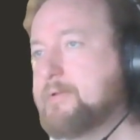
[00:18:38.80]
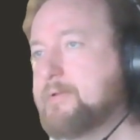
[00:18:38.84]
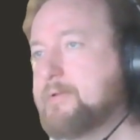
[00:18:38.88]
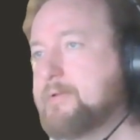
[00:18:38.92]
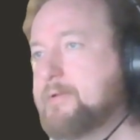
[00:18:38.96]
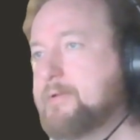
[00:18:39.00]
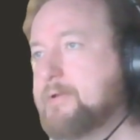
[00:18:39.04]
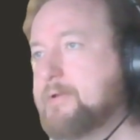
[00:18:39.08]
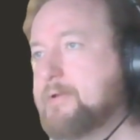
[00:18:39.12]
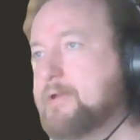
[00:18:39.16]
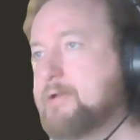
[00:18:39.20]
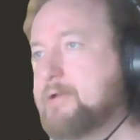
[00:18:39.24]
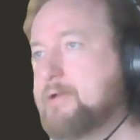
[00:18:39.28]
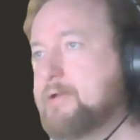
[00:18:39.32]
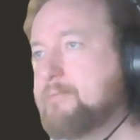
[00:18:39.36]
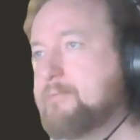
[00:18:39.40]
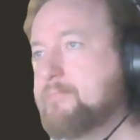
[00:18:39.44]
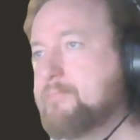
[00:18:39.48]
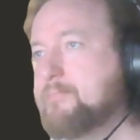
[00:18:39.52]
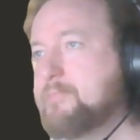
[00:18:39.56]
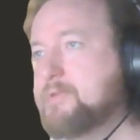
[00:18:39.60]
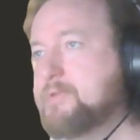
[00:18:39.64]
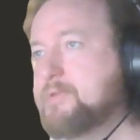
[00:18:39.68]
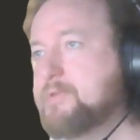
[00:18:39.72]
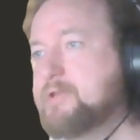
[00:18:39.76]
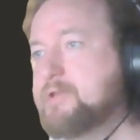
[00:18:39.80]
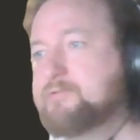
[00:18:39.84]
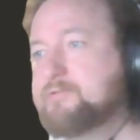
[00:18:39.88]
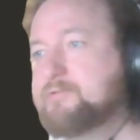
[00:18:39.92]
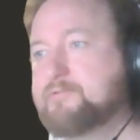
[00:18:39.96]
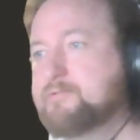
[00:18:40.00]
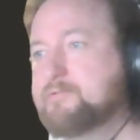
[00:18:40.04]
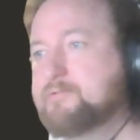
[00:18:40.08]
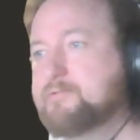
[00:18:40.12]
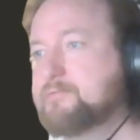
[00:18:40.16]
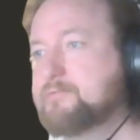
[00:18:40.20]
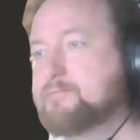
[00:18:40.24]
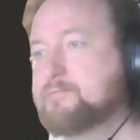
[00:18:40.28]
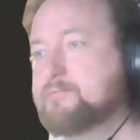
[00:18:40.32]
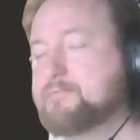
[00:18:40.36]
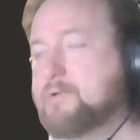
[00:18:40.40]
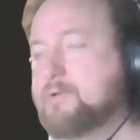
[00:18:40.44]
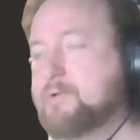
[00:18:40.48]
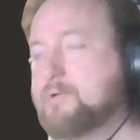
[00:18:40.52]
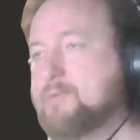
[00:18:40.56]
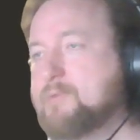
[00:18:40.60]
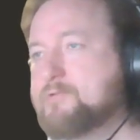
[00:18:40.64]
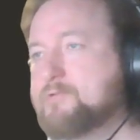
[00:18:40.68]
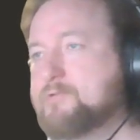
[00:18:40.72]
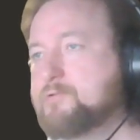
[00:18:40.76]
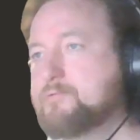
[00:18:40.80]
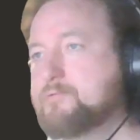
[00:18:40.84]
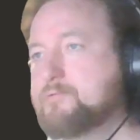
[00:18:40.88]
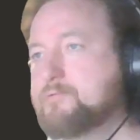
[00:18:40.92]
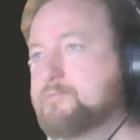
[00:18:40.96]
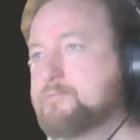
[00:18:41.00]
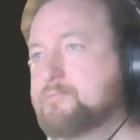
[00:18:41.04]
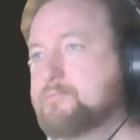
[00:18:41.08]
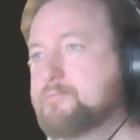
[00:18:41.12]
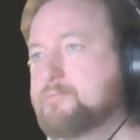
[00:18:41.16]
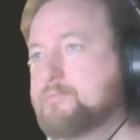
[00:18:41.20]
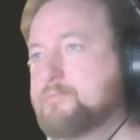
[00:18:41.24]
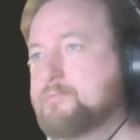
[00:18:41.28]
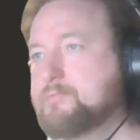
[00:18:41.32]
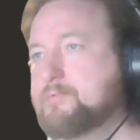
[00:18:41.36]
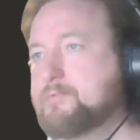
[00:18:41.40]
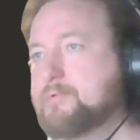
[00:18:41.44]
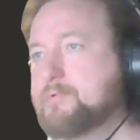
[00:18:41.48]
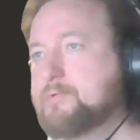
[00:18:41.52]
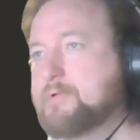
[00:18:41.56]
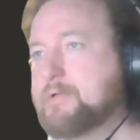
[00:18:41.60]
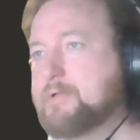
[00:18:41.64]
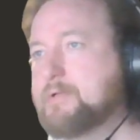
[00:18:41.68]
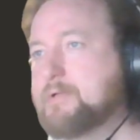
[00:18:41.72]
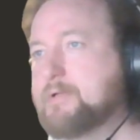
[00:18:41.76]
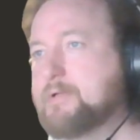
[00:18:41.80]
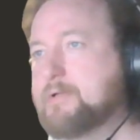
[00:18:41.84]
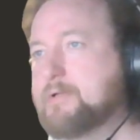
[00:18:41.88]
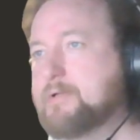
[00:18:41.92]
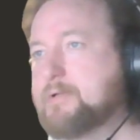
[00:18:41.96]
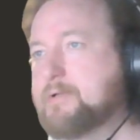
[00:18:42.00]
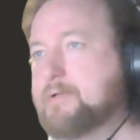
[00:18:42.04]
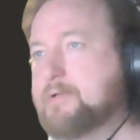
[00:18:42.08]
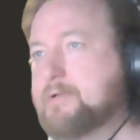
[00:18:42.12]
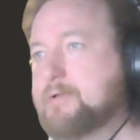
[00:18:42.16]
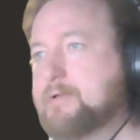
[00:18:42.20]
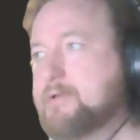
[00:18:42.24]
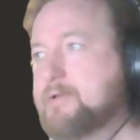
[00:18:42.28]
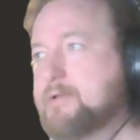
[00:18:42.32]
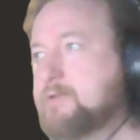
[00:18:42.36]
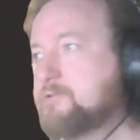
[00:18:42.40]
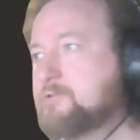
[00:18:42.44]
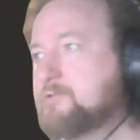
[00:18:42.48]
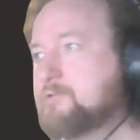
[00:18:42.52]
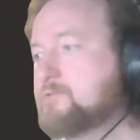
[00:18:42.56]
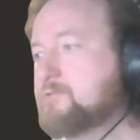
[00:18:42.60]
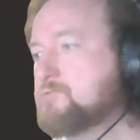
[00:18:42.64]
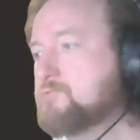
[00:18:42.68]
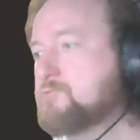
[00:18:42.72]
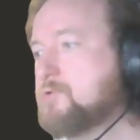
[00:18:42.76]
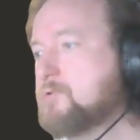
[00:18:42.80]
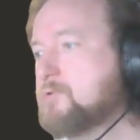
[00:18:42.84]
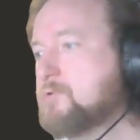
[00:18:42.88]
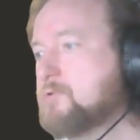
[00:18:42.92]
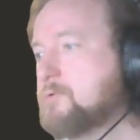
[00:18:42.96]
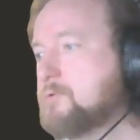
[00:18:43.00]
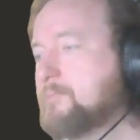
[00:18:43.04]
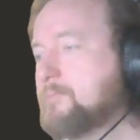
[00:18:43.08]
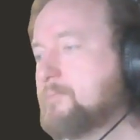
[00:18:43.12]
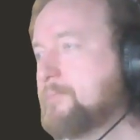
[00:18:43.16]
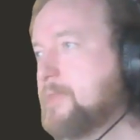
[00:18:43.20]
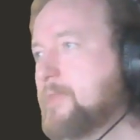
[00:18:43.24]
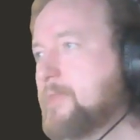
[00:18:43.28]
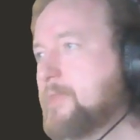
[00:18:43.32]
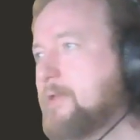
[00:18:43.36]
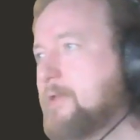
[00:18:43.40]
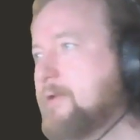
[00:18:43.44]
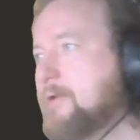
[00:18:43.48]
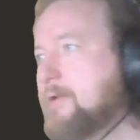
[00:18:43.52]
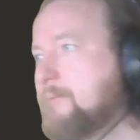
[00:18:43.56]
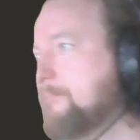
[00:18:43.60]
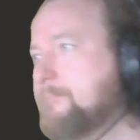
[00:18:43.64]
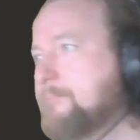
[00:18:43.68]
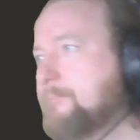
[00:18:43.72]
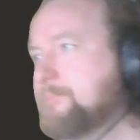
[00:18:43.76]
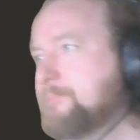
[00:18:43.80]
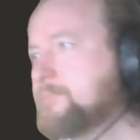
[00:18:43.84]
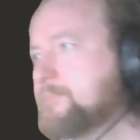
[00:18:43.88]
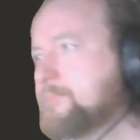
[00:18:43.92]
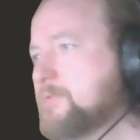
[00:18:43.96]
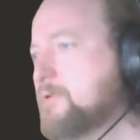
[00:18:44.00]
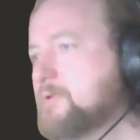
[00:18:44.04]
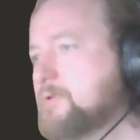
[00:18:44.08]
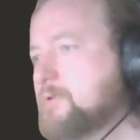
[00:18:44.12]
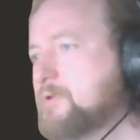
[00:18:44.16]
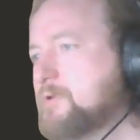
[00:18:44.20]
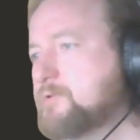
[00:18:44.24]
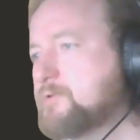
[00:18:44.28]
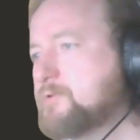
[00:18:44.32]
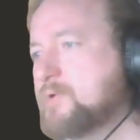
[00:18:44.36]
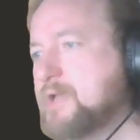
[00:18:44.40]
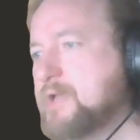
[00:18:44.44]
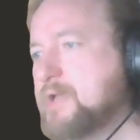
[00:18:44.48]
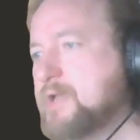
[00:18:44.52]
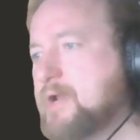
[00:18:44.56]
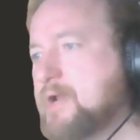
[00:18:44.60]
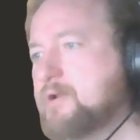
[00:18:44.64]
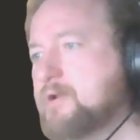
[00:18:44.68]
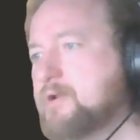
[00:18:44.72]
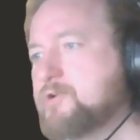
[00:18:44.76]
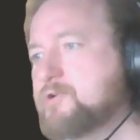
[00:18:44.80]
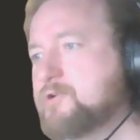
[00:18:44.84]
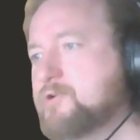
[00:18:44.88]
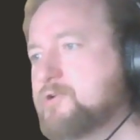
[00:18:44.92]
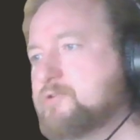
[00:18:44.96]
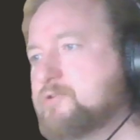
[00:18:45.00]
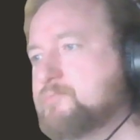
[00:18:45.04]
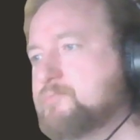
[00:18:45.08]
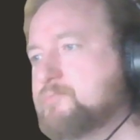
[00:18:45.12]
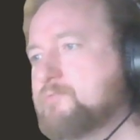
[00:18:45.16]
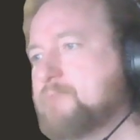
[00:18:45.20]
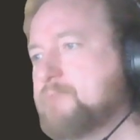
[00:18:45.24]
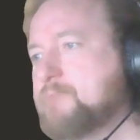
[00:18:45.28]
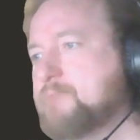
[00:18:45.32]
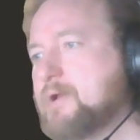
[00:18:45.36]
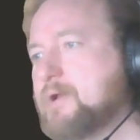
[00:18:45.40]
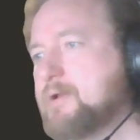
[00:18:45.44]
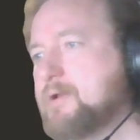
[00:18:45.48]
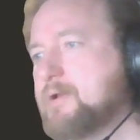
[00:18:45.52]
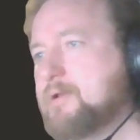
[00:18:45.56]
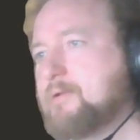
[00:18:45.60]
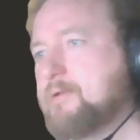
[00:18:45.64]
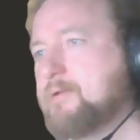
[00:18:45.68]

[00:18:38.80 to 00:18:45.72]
This, however, is just wrong. So again, I should have just moved back.